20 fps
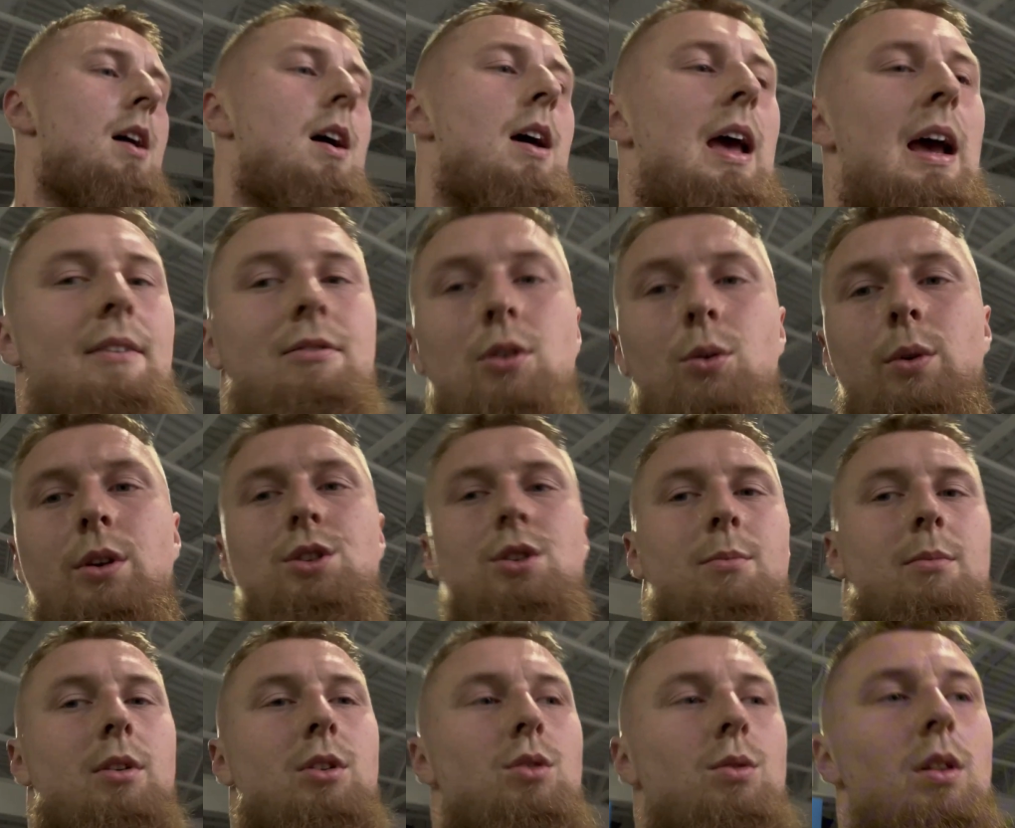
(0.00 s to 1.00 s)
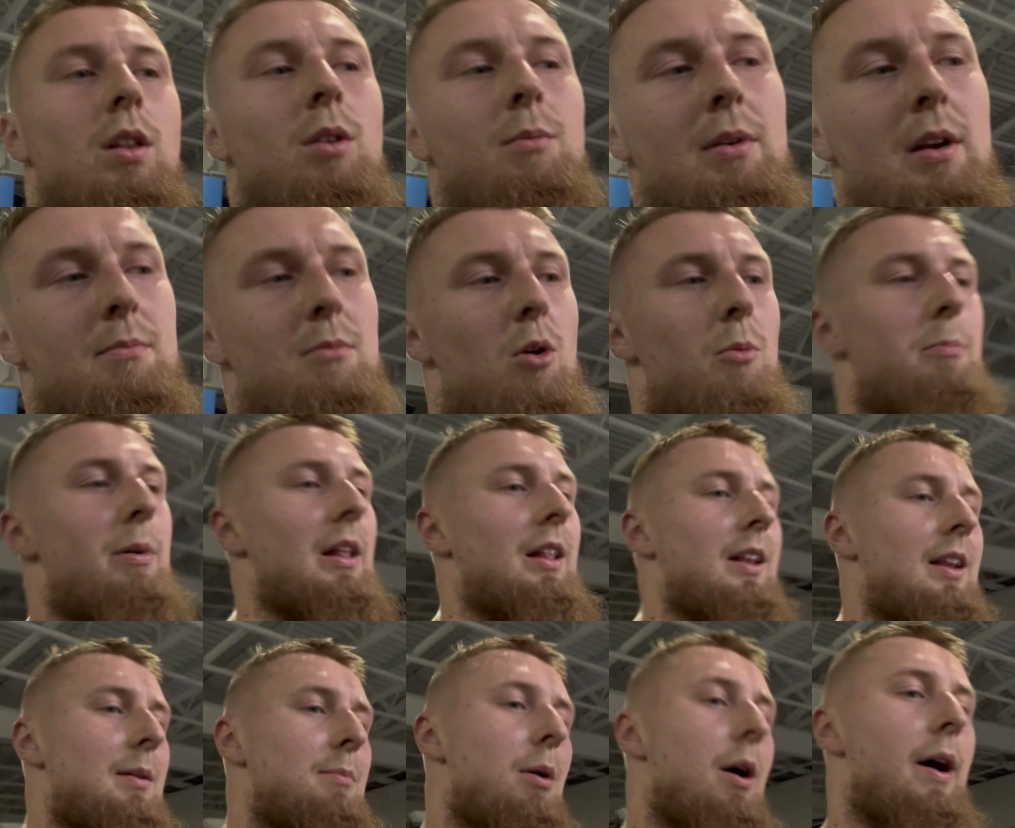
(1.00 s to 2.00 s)
After which I'm gonna do a little bit of
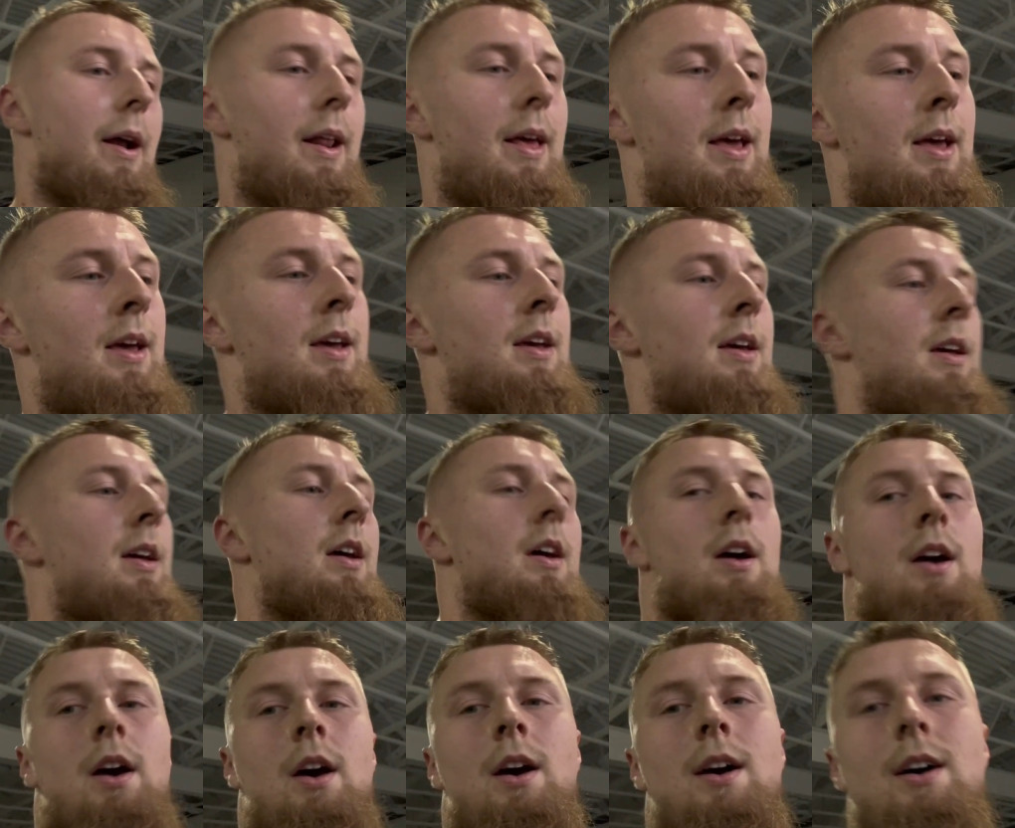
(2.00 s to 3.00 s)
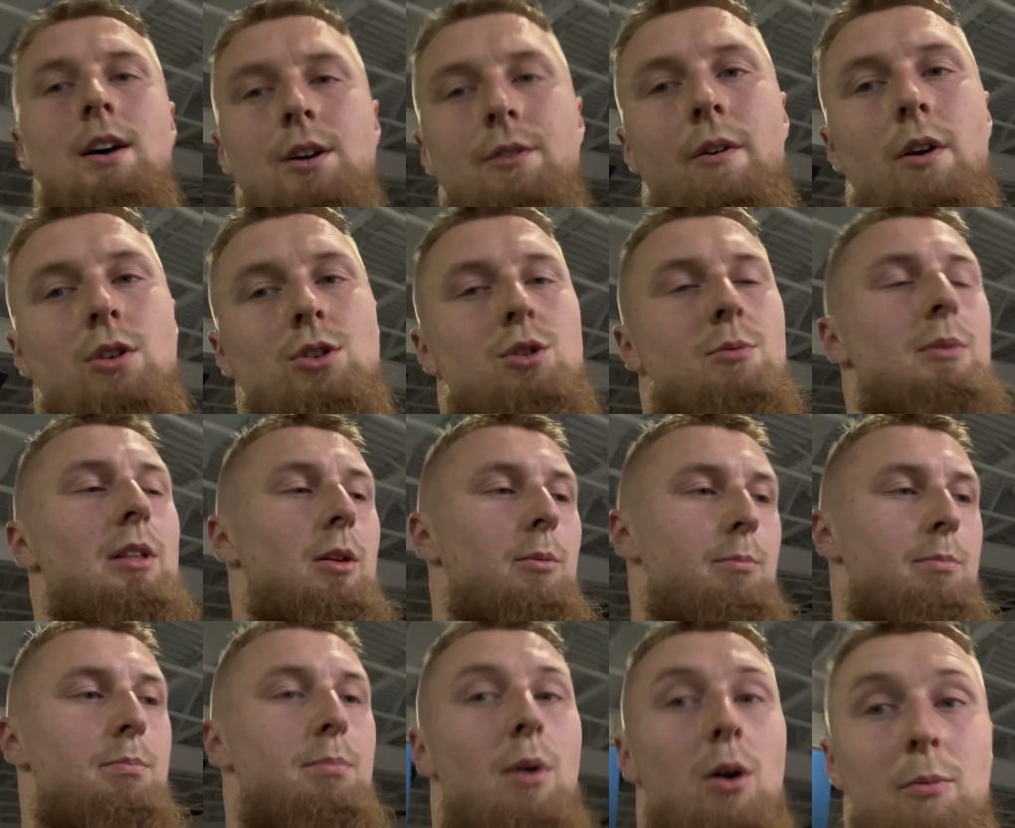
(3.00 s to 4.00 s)
mobility, but as far as the
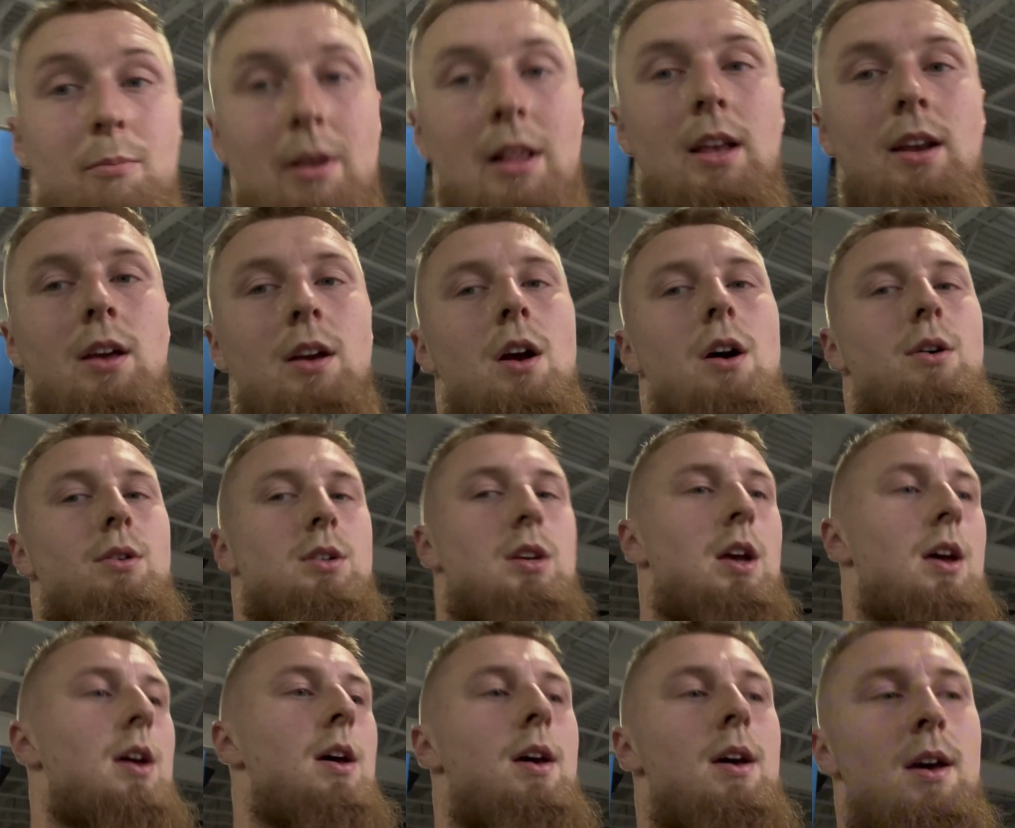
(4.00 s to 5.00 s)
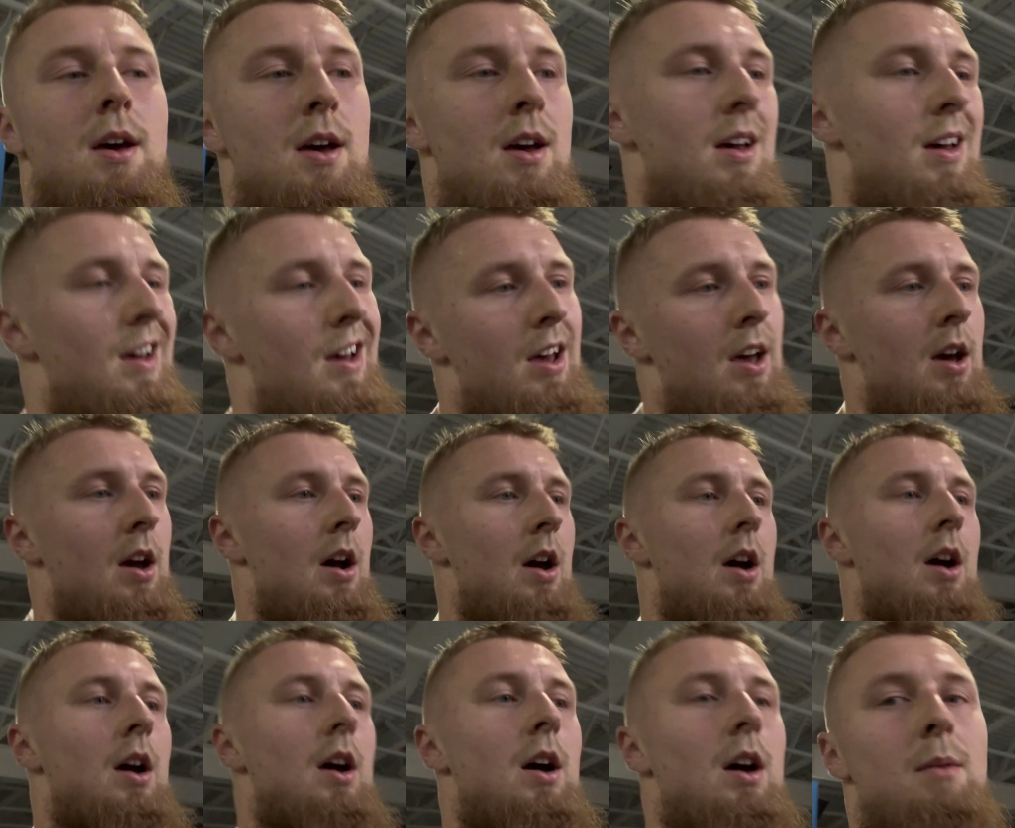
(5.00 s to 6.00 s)
mobility goes,
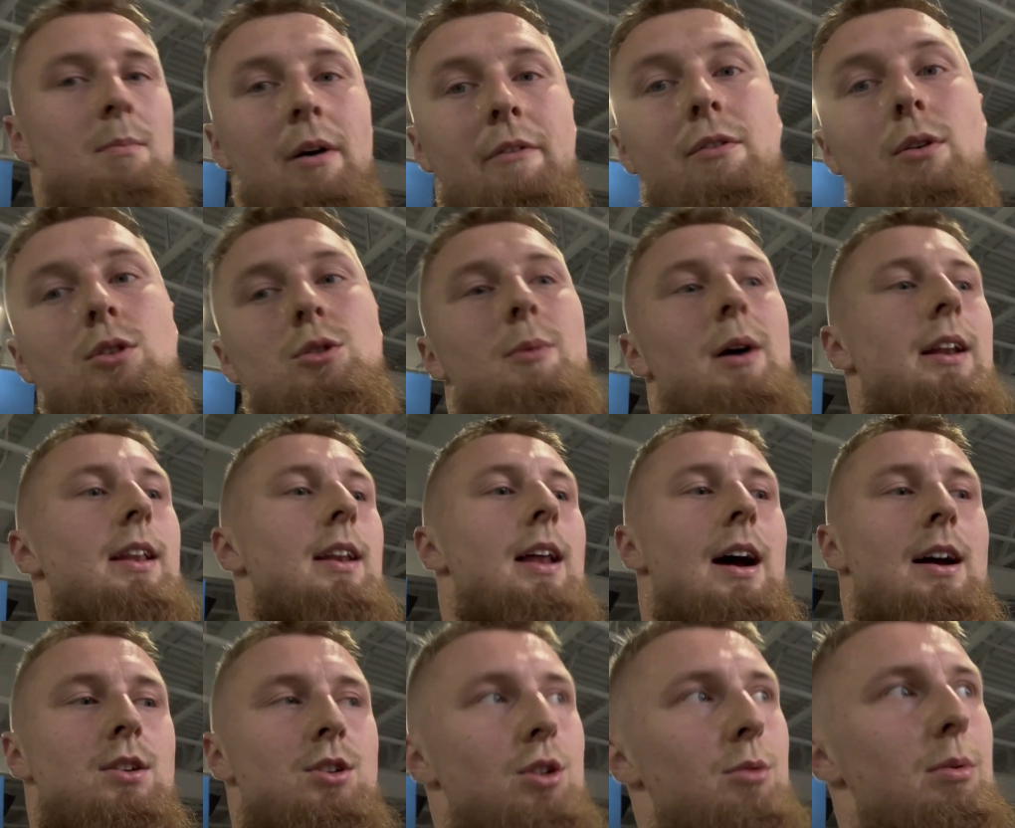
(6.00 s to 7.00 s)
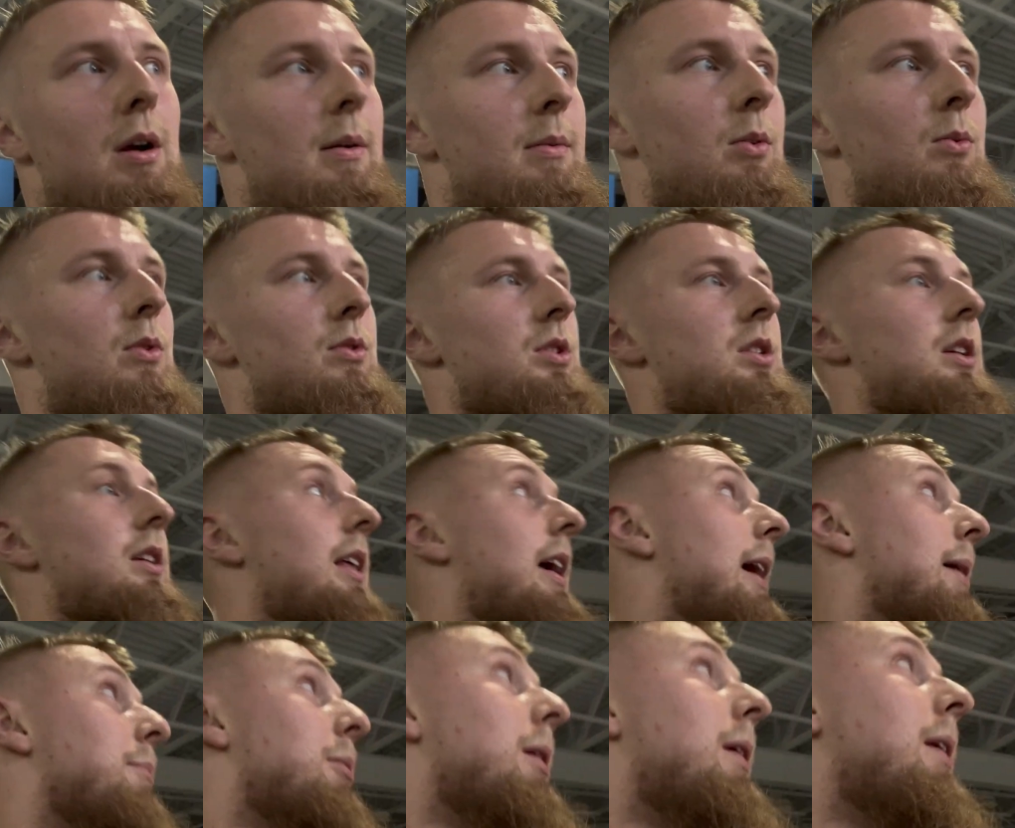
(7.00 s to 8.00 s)
my phone's about to die, so you probably won't see that, but